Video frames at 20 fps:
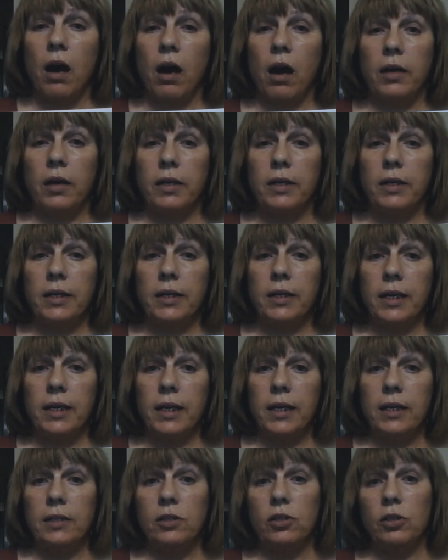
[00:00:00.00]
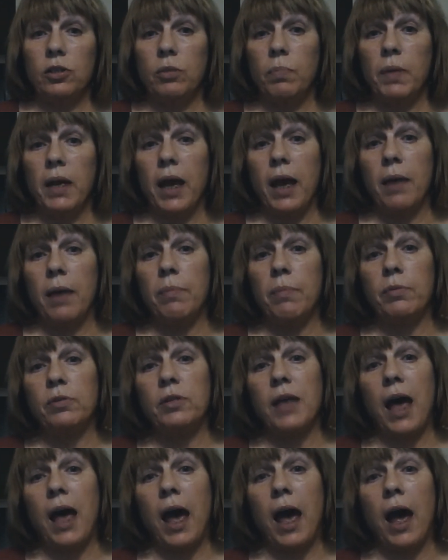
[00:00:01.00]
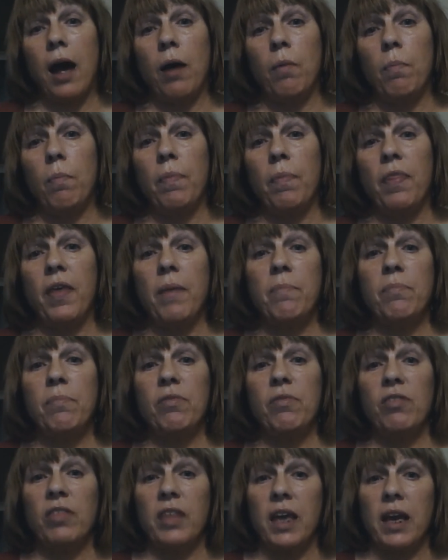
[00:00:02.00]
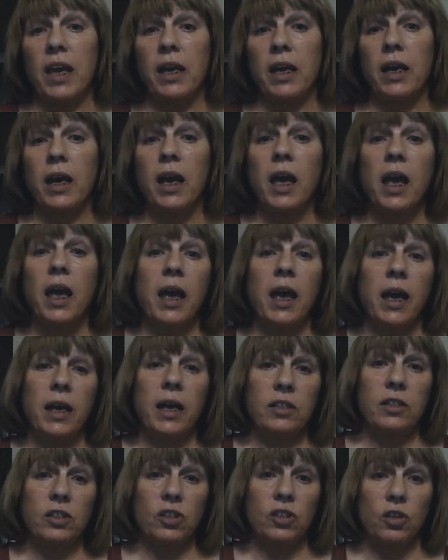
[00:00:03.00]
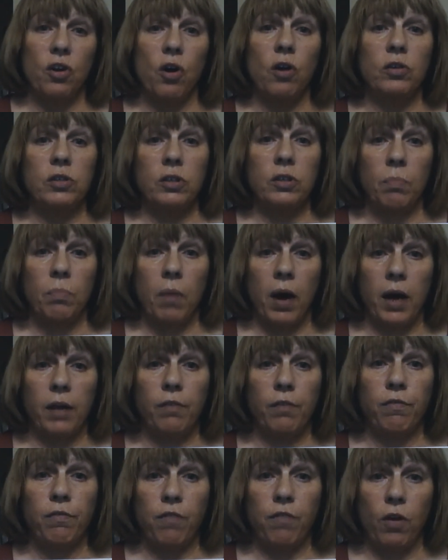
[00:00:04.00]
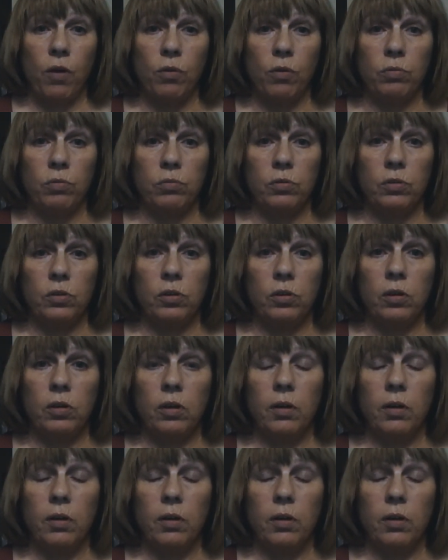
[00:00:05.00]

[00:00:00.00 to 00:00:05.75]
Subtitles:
I need to be able to help them think it's not my fault.